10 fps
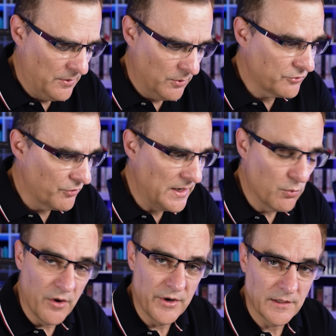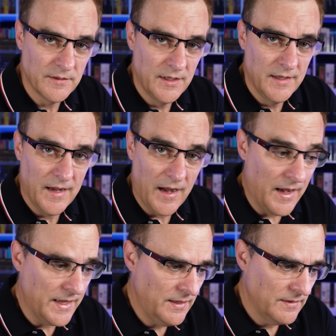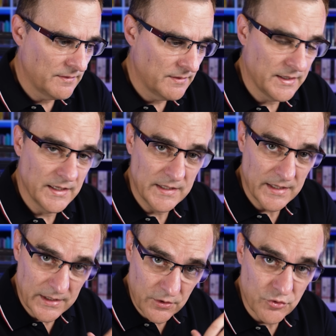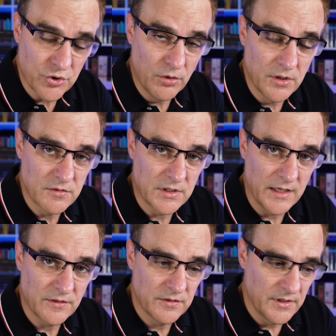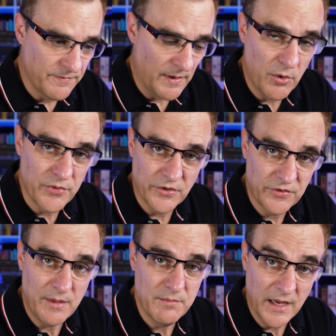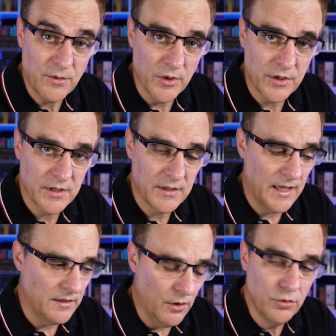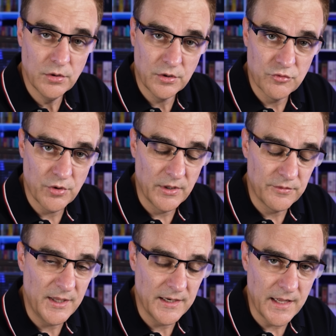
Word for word: what's really worrying, I can control those lights if I'm on the same network and local control has been